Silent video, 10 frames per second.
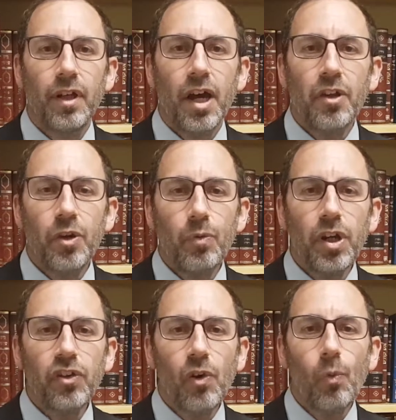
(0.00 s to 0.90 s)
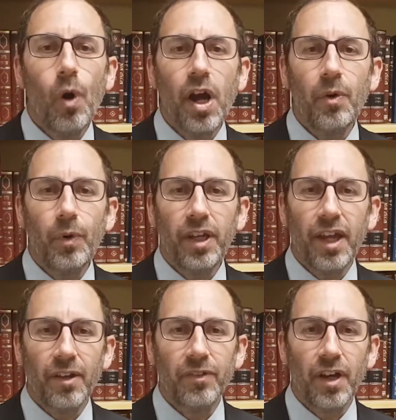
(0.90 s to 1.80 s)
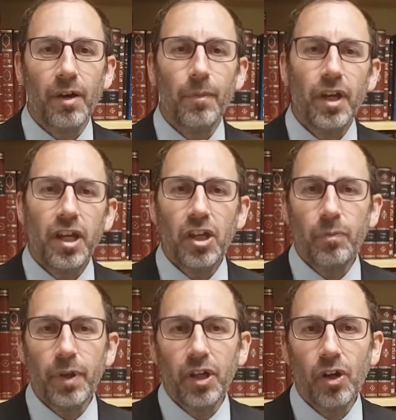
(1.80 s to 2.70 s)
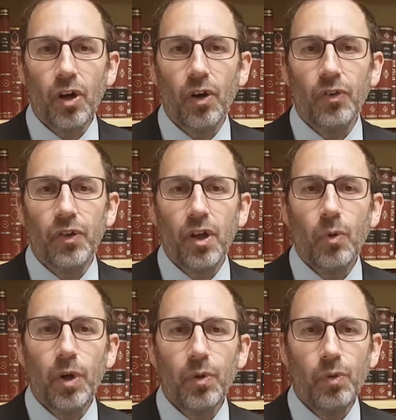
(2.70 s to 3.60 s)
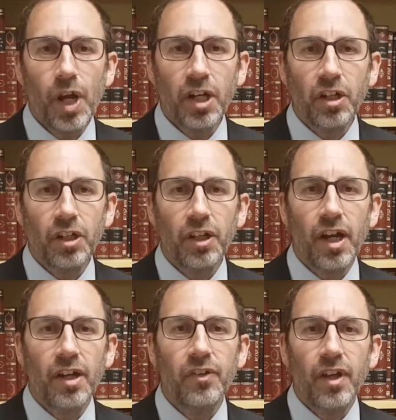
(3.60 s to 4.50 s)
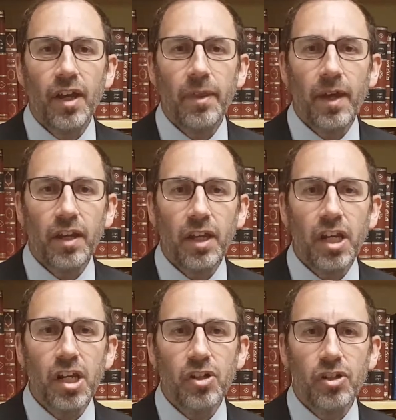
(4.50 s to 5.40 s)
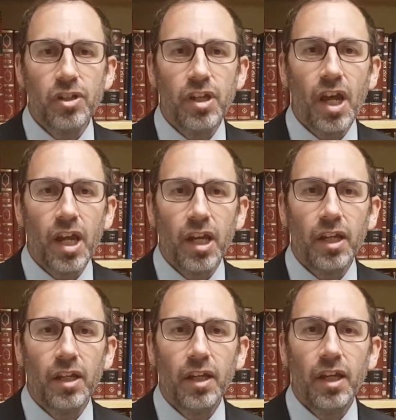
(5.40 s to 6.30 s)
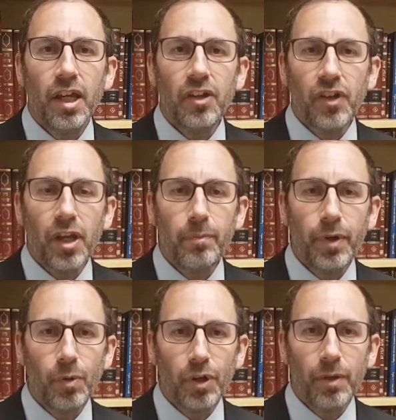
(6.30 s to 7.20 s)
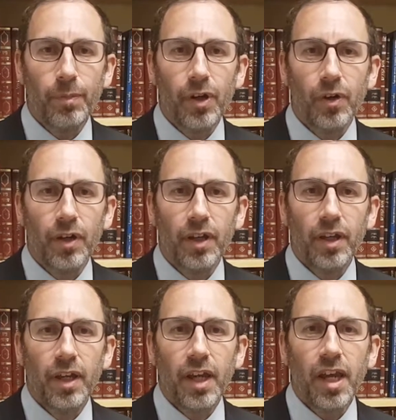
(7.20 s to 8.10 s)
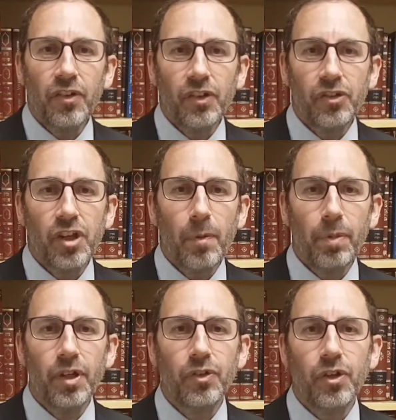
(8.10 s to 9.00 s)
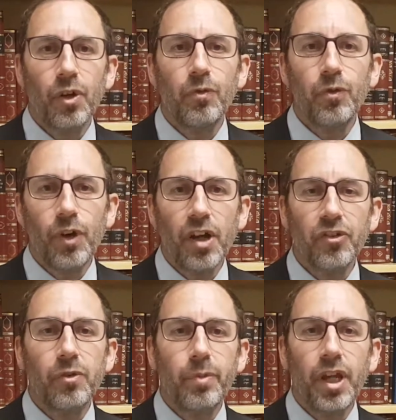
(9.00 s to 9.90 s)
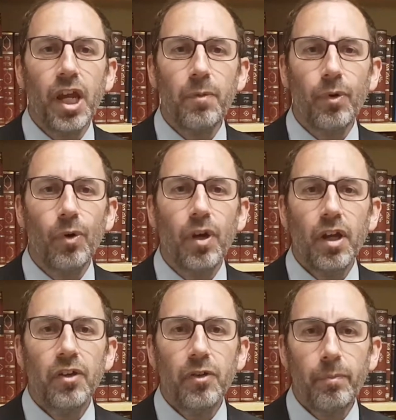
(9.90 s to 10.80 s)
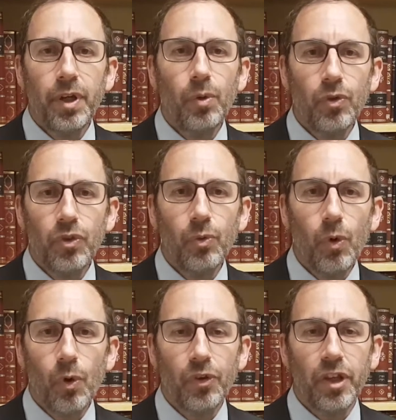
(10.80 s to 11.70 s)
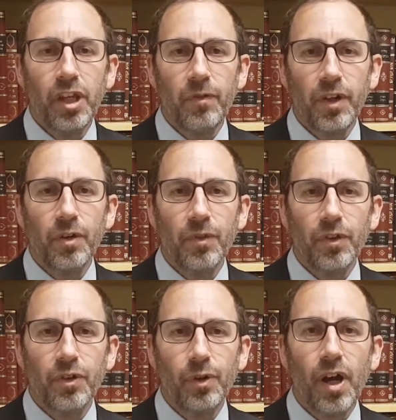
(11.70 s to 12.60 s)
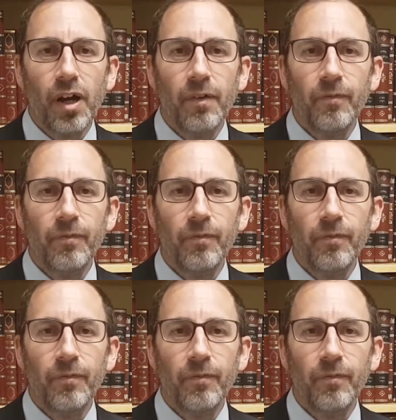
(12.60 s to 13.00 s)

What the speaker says: And the reason why we count up is because we recognize that each day is a building block. It's a stepping stone for us to be able to build towards the giving of the Torah.